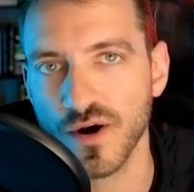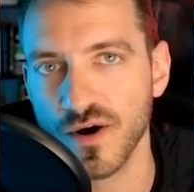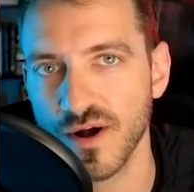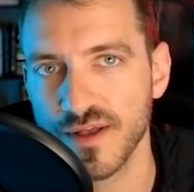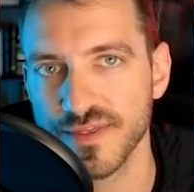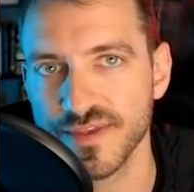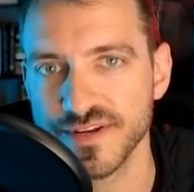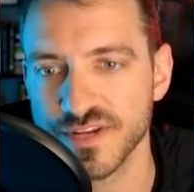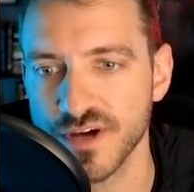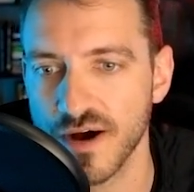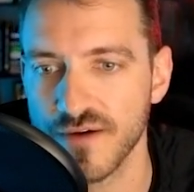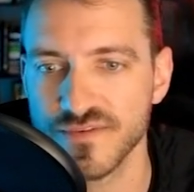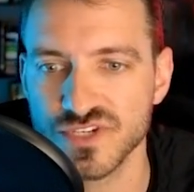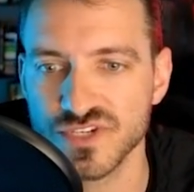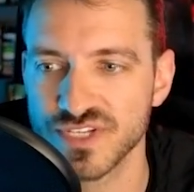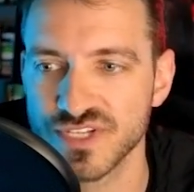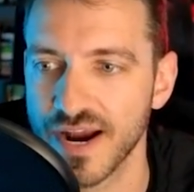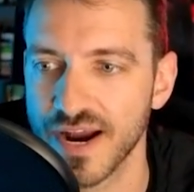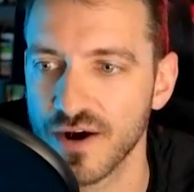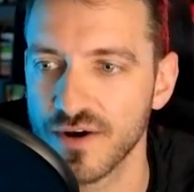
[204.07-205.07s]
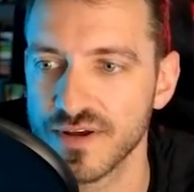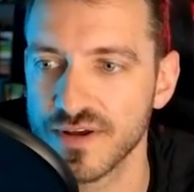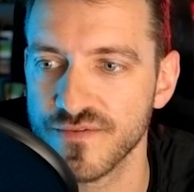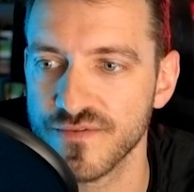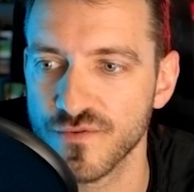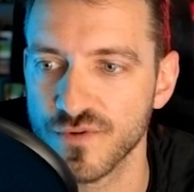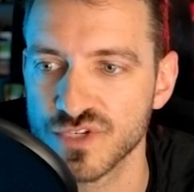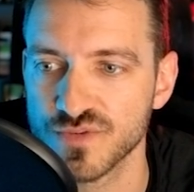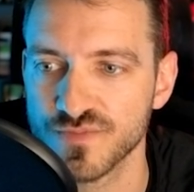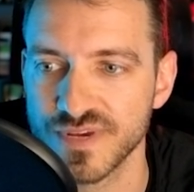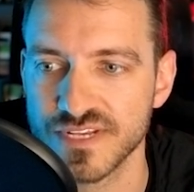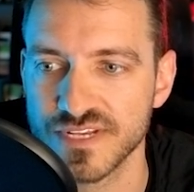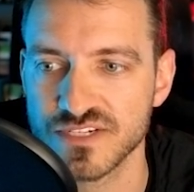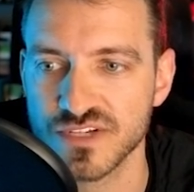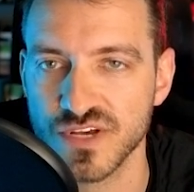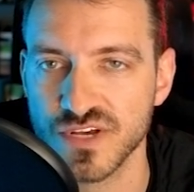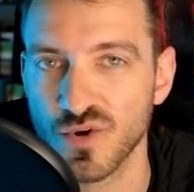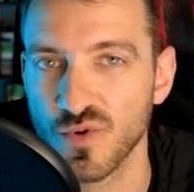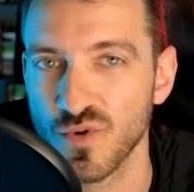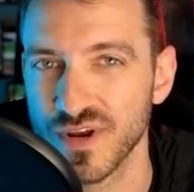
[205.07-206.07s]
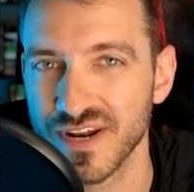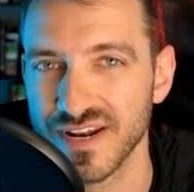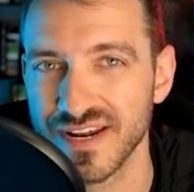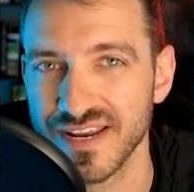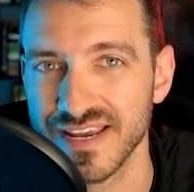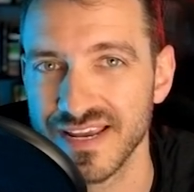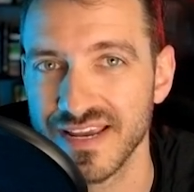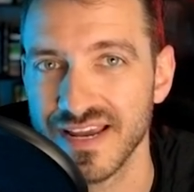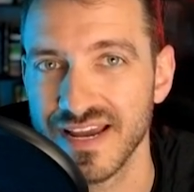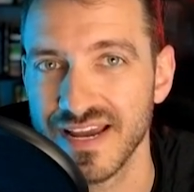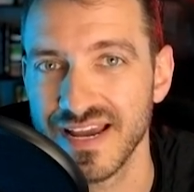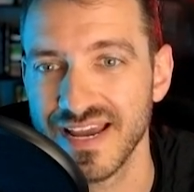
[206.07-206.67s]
on the dovish narrative, which means liquidity,